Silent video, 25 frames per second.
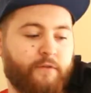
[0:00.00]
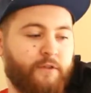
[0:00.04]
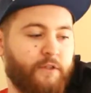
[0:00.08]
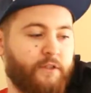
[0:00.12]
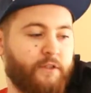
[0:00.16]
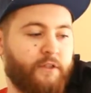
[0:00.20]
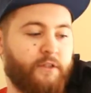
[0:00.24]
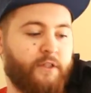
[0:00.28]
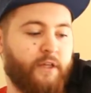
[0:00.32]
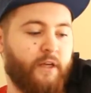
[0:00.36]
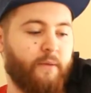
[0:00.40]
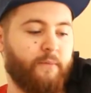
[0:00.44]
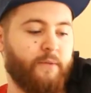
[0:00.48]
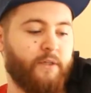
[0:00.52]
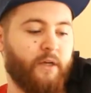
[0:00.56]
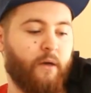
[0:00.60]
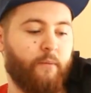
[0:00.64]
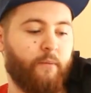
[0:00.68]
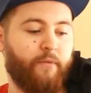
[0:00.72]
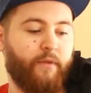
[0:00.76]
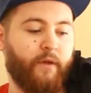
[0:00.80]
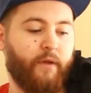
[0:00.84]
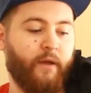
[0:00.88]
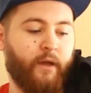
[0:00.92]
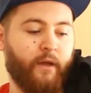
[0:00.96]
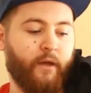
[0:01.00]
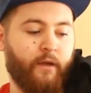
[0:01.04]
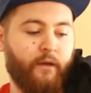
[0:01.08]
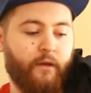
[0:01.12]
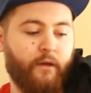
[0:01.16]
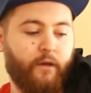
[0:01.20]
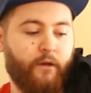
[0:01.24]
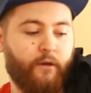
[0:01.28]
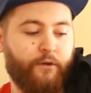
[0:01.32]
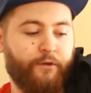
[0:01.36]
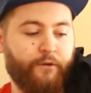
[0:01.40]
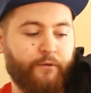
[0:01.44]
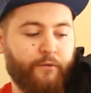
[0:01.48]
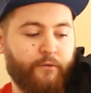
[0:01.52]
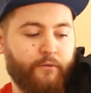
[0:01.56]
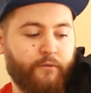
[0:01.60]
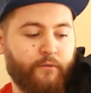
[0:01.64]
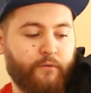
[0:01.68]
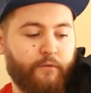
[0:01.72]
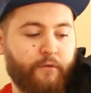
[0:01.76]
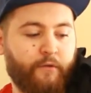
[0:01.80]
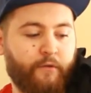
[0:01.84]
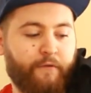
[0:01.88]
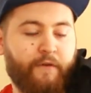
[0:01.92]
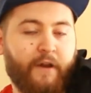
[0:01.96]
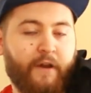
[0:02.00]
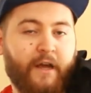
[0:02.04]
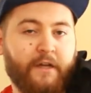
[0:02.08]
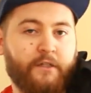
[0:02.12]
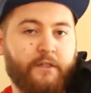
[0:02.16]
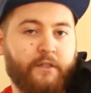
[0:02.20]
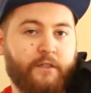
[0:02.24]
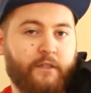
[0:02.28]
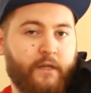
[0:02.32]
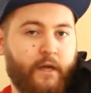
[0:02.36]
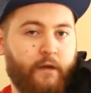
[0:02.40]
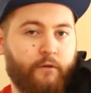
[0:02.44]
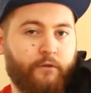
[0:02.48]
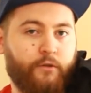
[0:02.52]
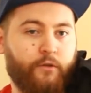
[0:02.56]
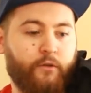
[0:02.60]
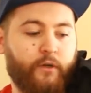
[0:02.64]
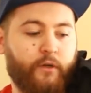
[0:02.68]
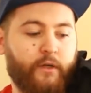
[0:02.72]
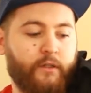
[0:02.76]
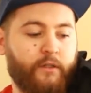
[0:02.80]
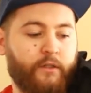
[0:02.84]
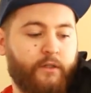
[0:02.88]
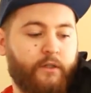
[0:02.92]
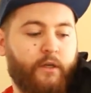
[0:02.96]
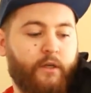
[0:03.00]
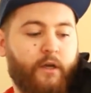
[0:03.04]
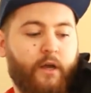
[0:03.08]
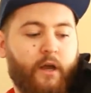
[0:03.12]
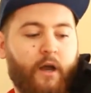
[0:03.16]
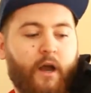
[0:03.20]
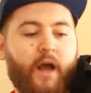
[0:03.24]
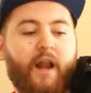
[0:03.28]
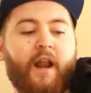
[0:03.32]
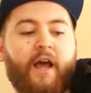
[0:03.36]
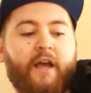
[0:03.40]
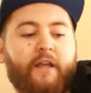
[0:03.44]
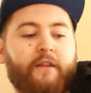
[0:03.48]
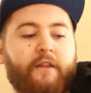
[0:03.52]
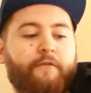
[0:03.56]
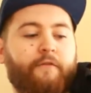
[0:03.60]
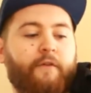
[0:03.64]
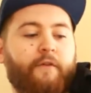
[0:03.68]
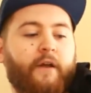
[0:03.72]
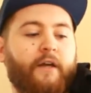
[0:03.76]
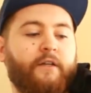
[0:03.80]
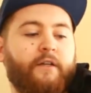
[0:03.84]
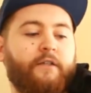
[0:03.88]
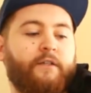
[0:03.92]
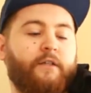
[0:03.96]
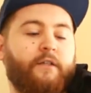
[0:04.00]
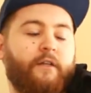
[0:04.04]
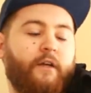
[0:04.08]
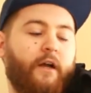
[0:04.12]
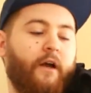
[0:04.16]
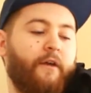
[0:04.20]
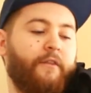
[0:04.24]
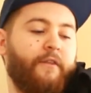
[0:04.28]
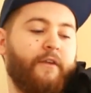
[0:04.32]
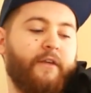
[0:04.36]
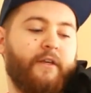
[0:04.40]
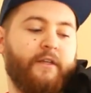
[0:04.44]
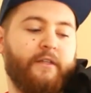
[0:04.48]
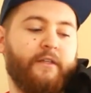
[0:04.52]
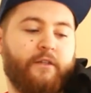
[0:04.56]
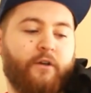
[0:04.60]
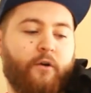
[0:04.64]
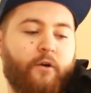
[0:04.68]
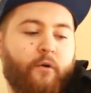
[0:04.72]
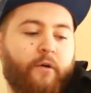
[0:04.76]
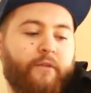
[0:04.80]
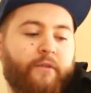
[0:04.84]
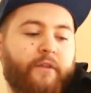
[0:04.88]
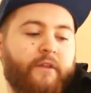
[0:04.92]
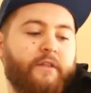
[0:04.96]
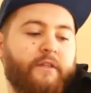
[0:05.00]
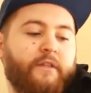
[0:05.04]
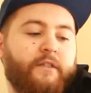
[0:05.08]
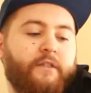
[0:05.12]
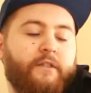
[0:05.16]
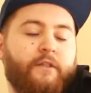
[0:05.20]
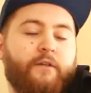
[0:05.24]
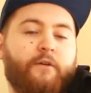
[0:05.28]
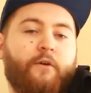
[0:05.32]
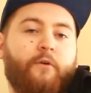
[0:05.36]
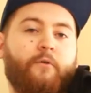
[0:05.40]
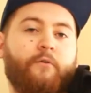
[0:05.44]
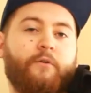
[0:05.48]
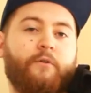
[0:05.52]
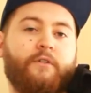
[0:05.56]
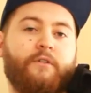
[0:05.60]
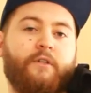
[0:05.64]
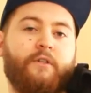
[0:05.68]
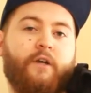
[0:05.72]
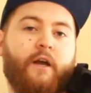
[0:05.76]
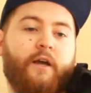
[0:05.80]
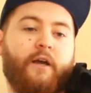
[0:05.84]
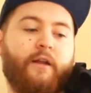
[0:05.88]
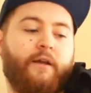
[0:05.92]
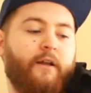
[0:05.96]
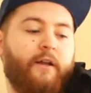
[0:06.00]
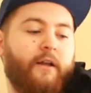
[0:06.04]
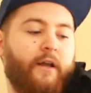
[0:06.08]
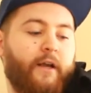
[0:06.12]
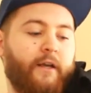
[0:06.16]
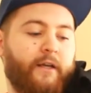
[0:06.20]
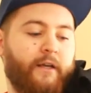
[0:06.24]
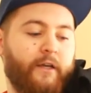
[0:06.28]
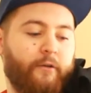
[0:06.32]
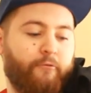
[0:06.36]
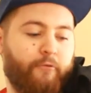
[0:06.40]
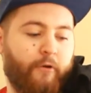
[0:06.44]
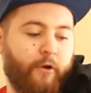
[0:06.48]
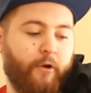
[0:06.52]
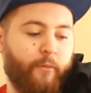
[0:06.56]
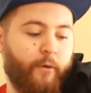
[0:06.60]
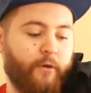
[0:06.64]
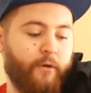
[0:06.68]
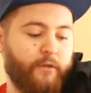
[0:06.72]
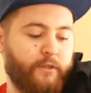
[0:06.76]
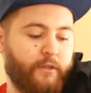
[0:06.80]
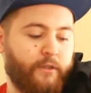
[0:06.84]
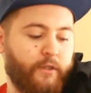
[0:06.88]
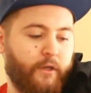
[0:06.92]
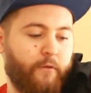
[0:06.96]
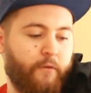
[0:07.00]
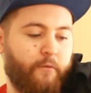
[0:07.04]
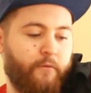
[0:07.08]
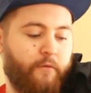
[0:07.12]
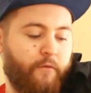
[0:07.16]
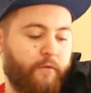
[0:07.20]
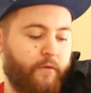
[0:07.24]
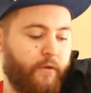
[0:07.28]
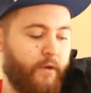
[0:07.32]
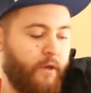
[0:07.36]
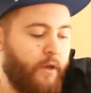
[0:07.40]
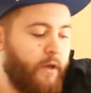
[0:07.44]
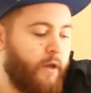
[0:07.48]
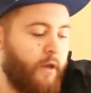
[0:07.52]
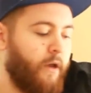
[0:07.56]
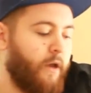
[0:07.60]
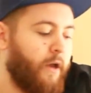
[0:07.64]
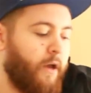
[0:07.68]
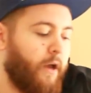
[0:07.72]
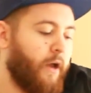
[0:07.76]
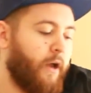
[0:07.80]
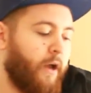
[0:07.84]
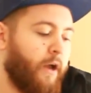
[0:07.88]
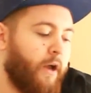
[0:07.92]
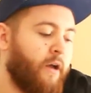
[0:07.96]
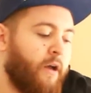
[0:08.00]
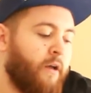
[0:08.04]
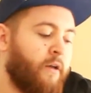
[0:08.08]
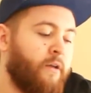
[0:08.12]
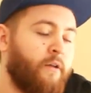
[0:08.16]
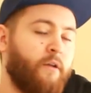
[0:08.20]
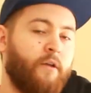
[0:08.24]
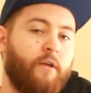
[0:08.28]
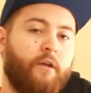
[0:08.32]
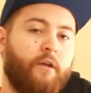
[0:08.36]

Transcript: just teamed up there, who the Flash has now joined. I like the Flash. I think he's cool. I think this is a cool design. I like Kid Robot stuff. The